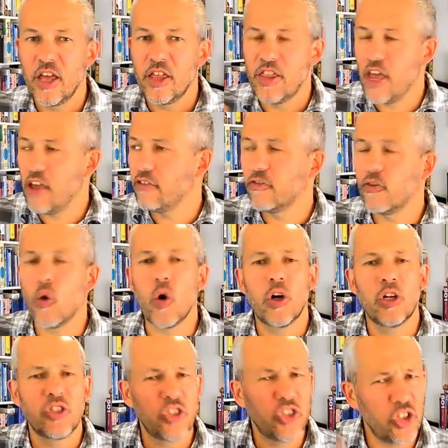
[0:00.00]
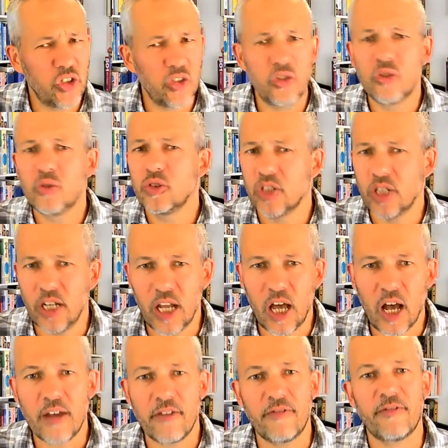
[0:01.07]
Therefore, choose
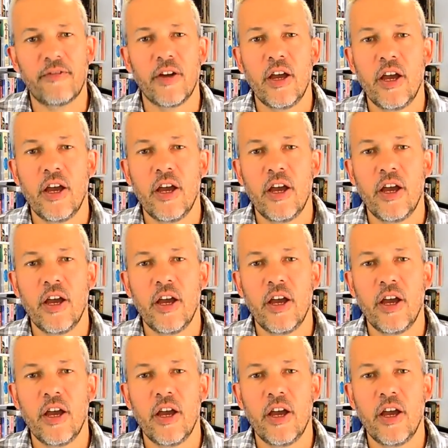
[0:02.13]
life